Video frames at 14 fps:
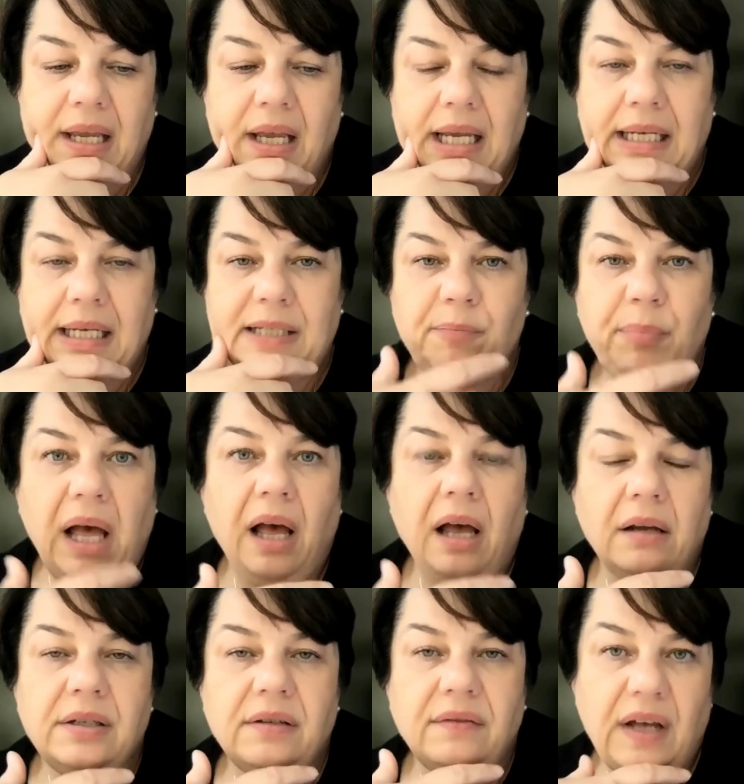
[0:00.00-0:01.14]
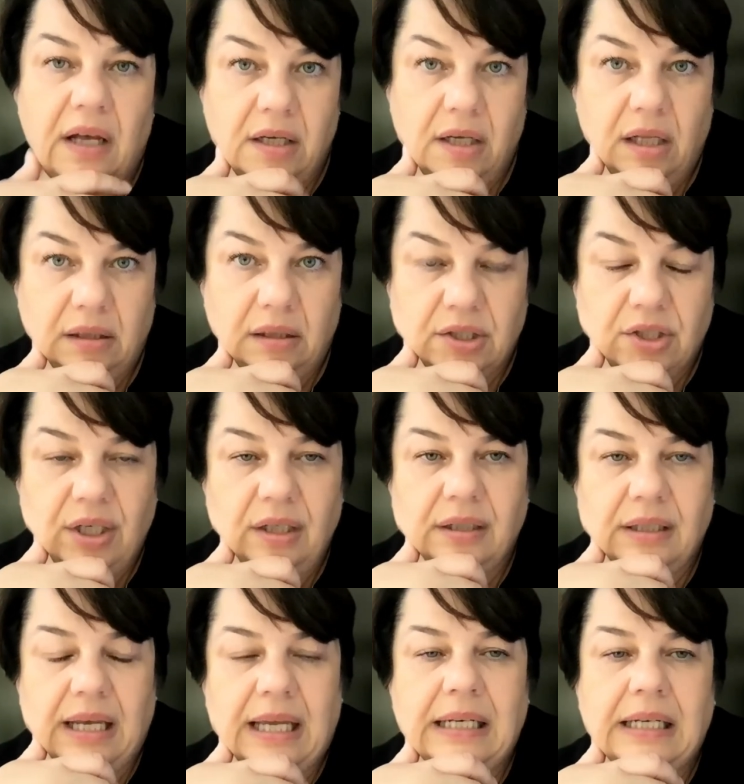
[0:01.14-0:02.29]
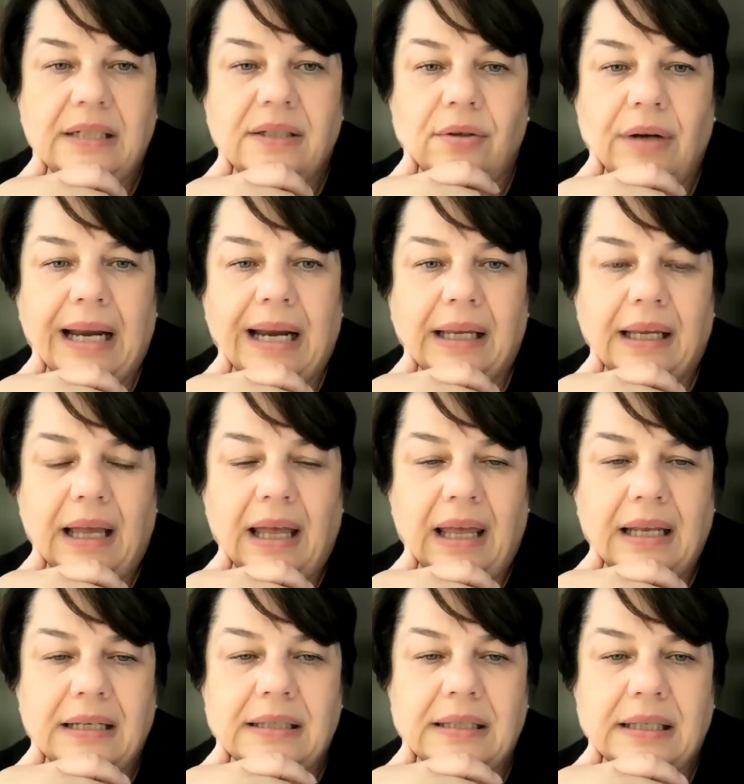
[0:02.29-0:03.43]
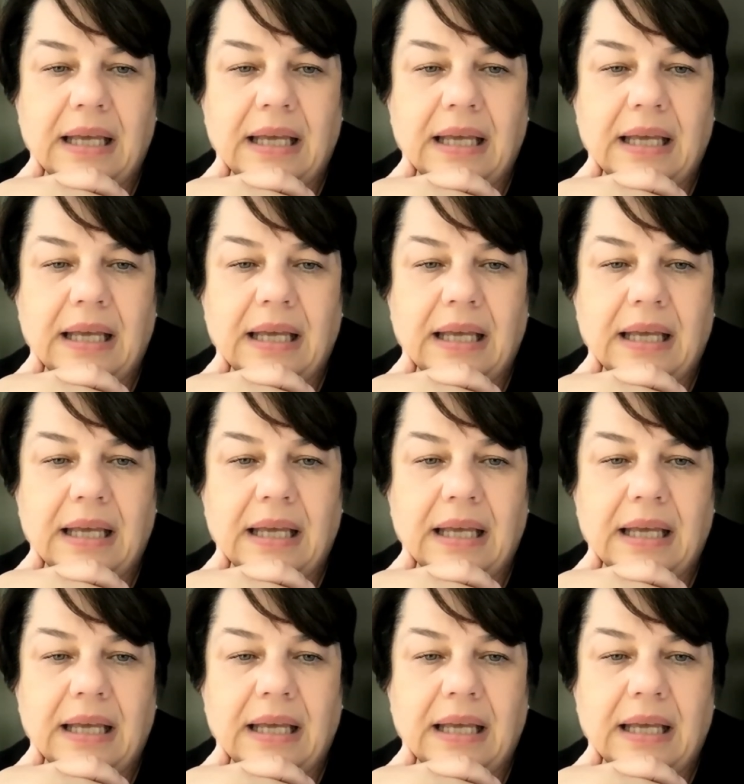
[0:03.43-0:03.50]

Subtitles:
it is part of our culture at Interac, and